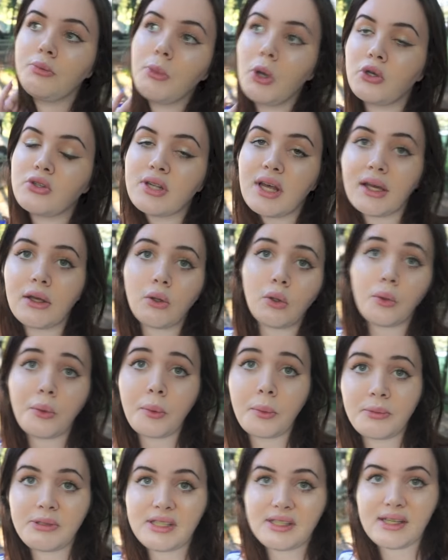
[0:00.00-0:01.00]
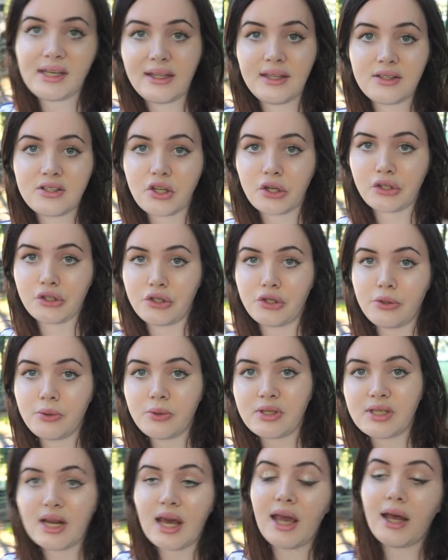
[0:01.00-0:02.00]
You most likely will be seeing this on
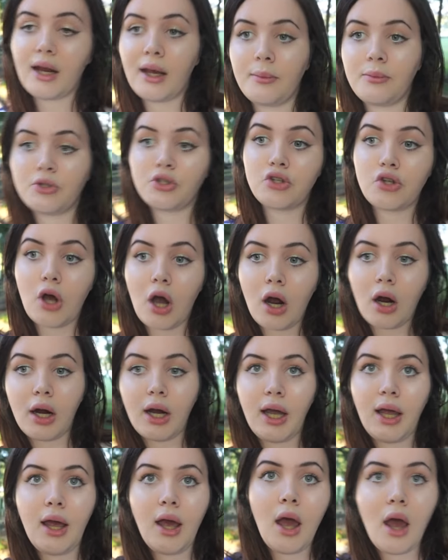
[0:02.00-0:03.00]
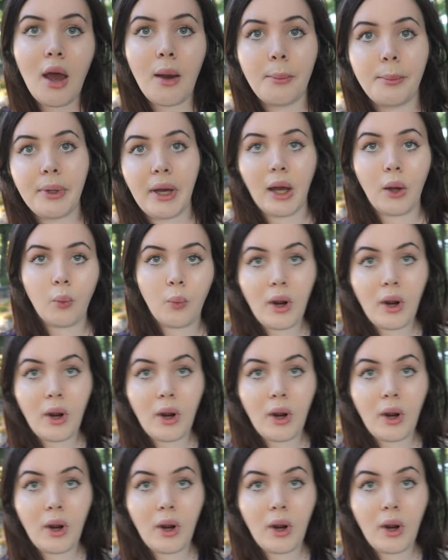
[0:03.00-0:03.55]
Tuesday, and I'm sorry, but